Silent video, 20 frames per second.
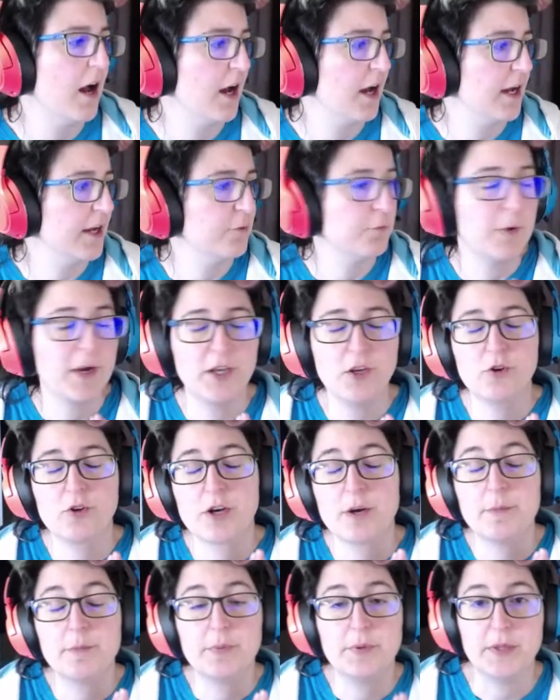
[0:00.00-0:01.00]
When you
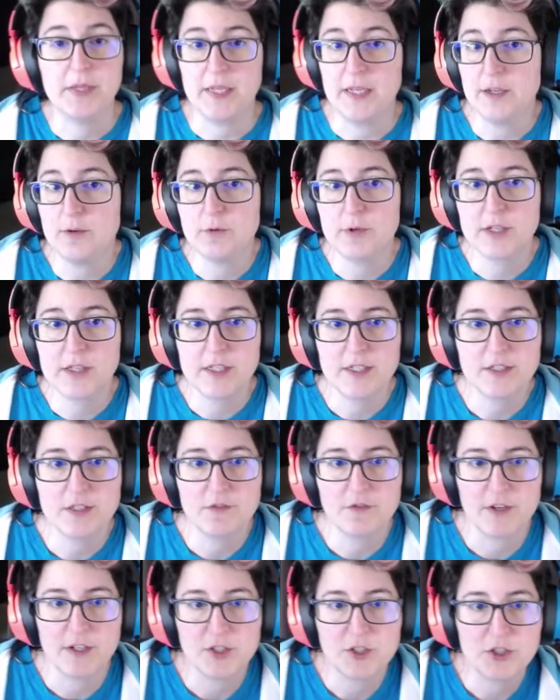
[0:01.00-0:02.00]
complete one of these
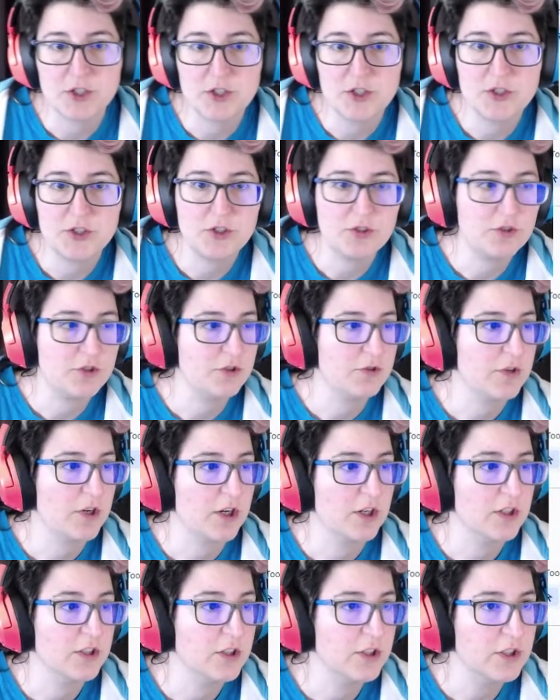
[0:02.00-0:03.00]
adventures, you do
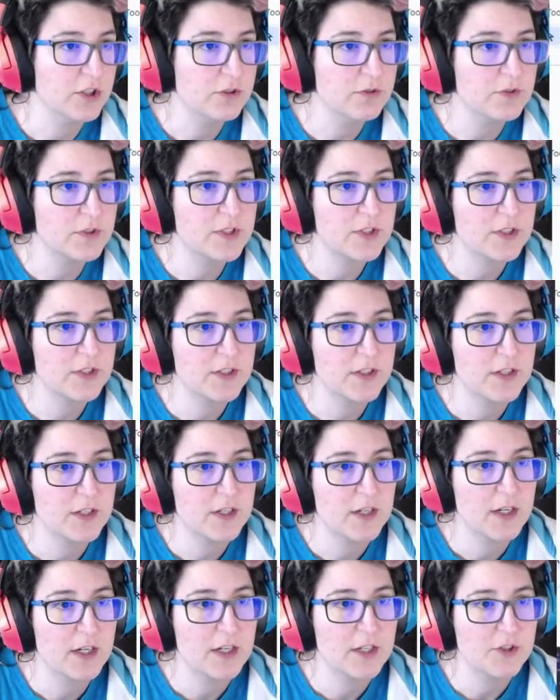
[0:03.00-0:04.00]
earn loot.
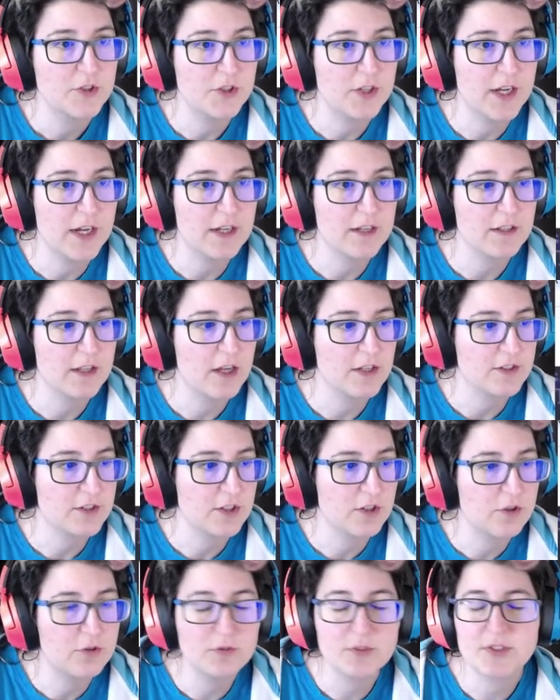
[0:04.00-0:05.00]
So you get lots of
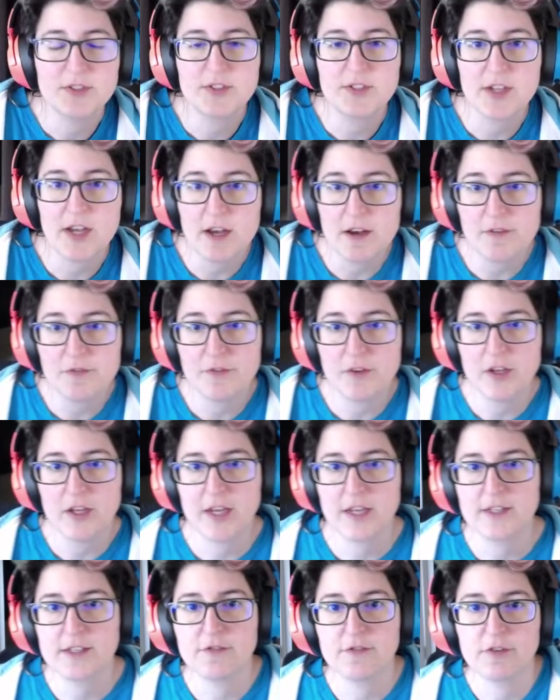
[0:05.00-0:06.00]
cool stuff. You
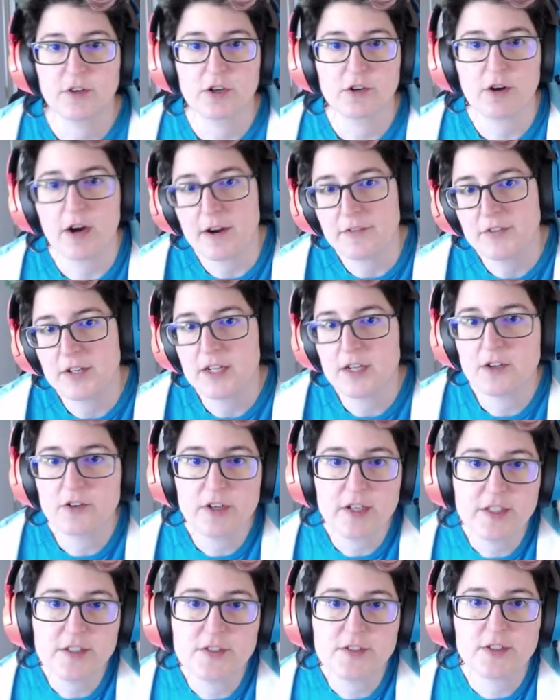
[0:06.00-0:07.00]
get different crafting
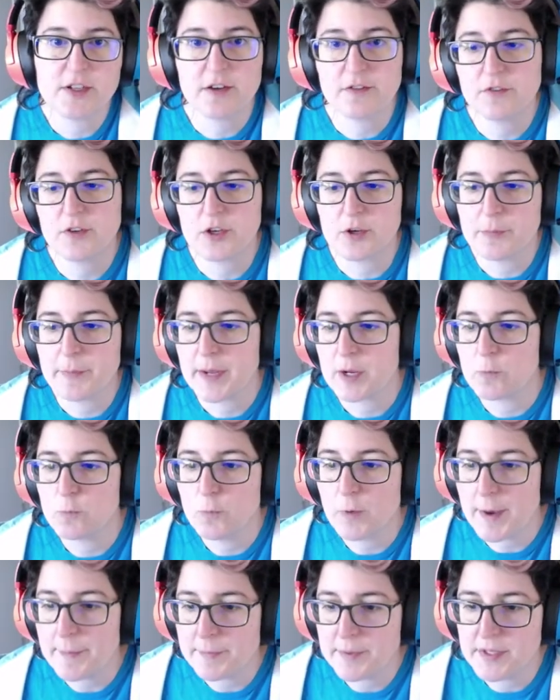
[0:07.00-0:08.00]
ingredients stuff. You can make
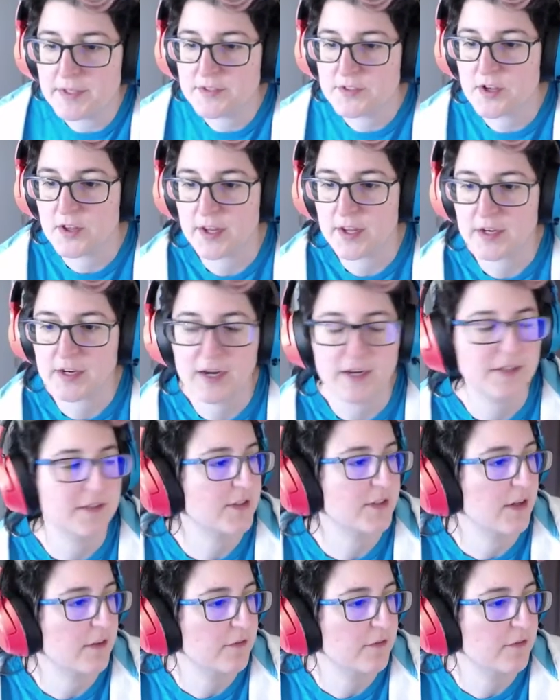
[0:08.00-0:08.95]
weapons, all that kind of stuff.